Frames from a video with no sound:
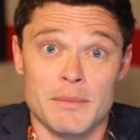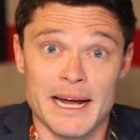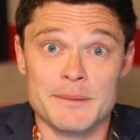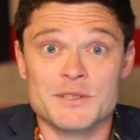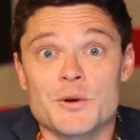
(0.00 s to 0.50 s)

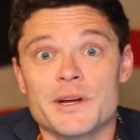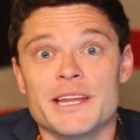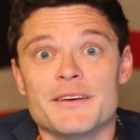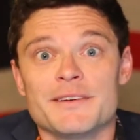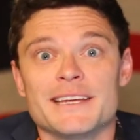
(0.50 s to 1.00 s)
My name's Corey
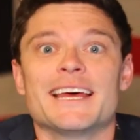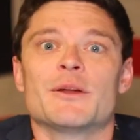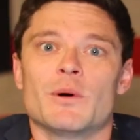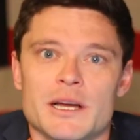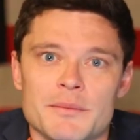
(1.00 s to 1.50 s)
David,
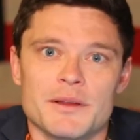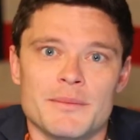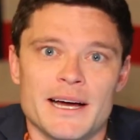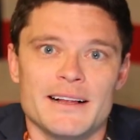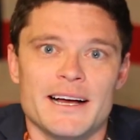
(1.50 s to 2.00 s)
and welcome to the
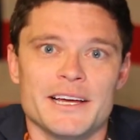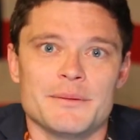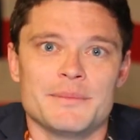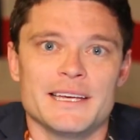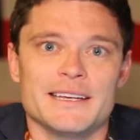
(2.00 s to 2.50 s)
Mile
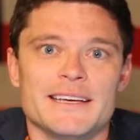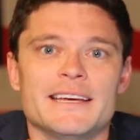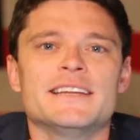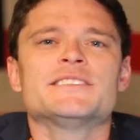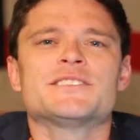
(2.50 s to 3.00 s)
High Update.
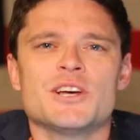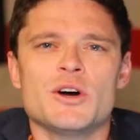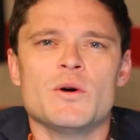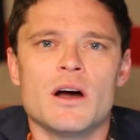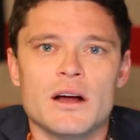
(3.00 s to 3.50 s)
It is
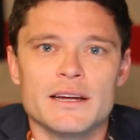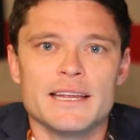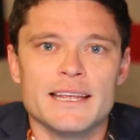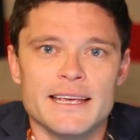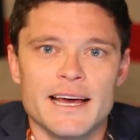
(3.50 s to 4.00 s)
so hard
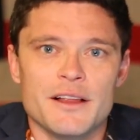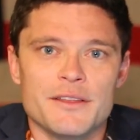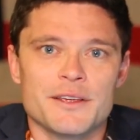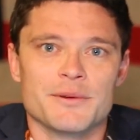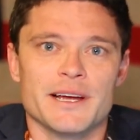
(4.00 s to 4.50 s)
to eat
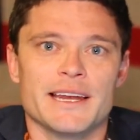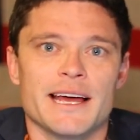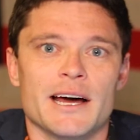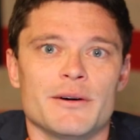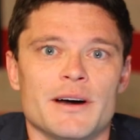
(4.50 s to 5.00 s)
healthy right
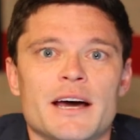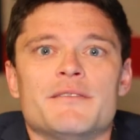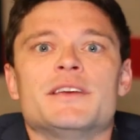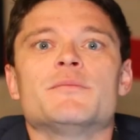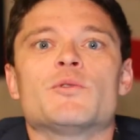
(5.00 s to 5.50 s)
now.
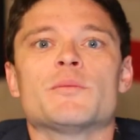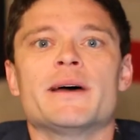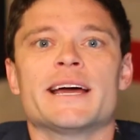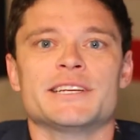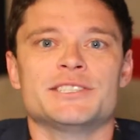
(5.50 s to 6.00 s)
I've eaten more
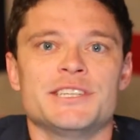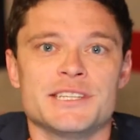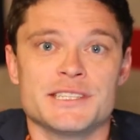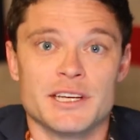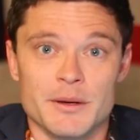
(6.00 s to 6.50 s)
mac and
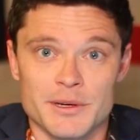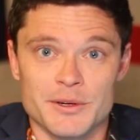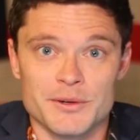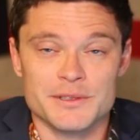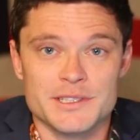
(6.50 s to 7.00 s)
cheese and cup of
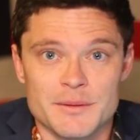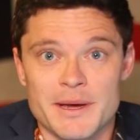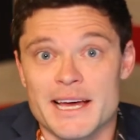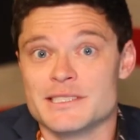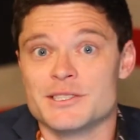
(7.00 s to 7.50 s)
noodles in the
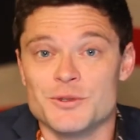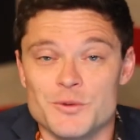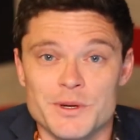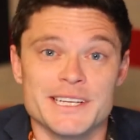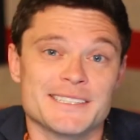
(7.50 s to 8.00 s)
past 2
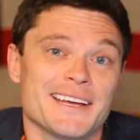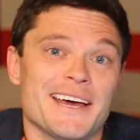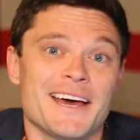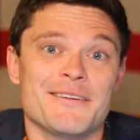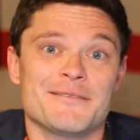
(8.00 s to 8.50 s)
weeks than I
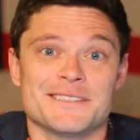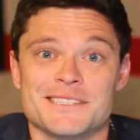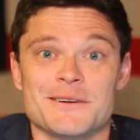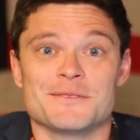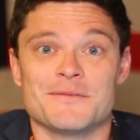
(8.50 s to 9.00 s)
have since
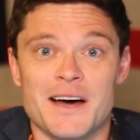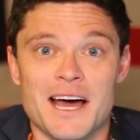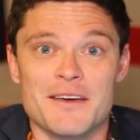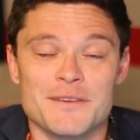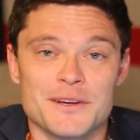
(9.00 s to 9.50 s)
I was
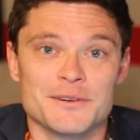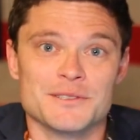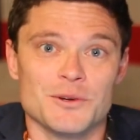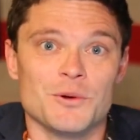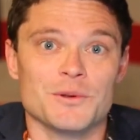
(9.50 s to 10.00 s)
5
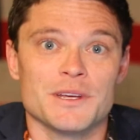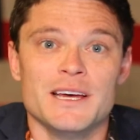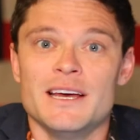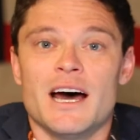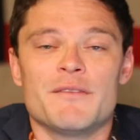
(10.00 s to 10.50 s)
years old.
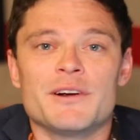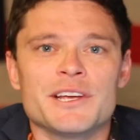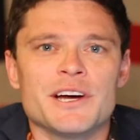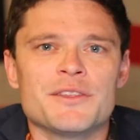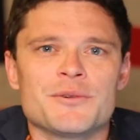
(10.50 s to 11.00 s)
I've already
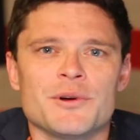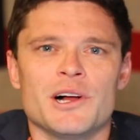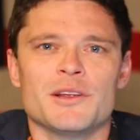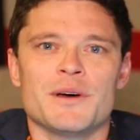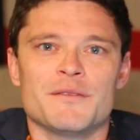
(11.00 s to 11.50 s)
gone through
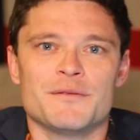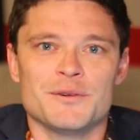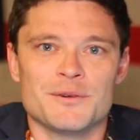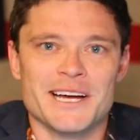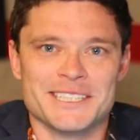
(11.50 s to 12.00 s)
all of my
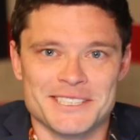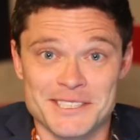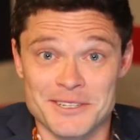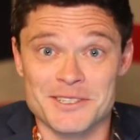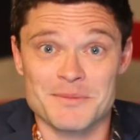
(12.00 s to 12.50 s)
food rations
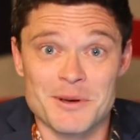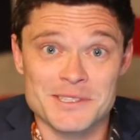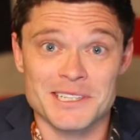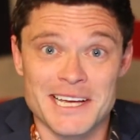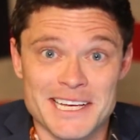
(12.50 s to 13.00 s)
that are
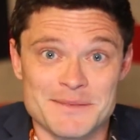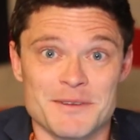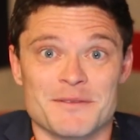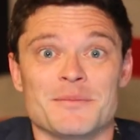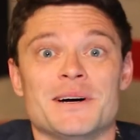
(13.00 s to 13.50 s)
supposed to last
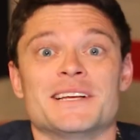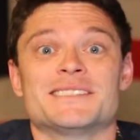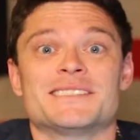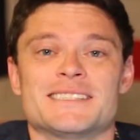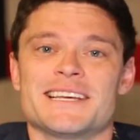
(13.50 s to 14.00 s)
me for
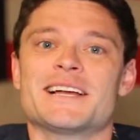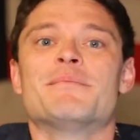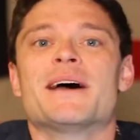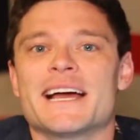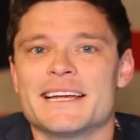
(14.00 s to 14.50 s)
months. It's like I'm
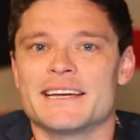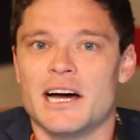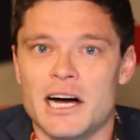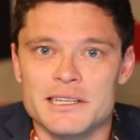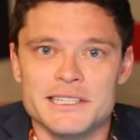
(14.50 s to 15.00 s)
back in
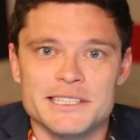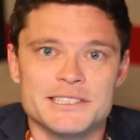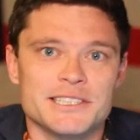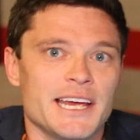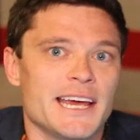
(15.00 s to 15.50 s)

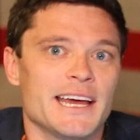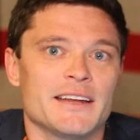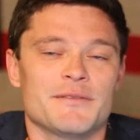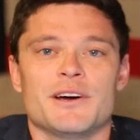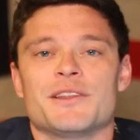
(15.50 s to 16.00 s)
college, and
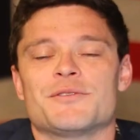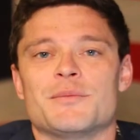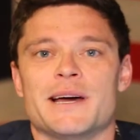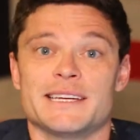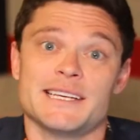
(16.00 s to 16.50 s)
I've gone through
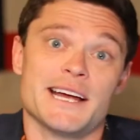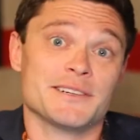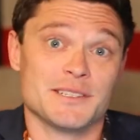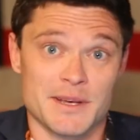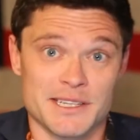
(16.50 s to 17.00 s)
my entire
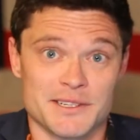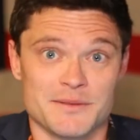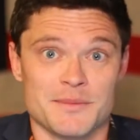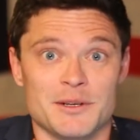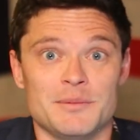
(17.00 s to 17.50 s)

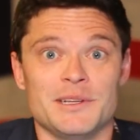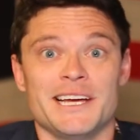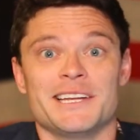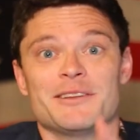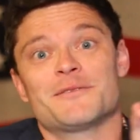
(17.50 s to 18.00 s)
semester's meal
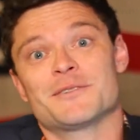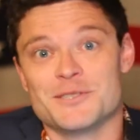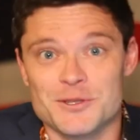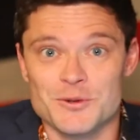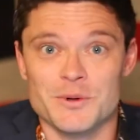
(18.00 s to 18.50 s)
plan in the
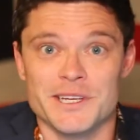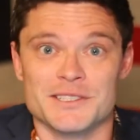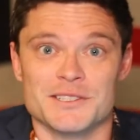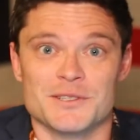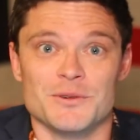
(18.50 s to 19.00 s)
first 2 weeks
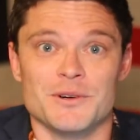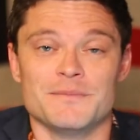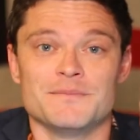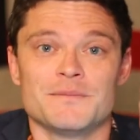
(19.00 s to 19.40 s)
of school.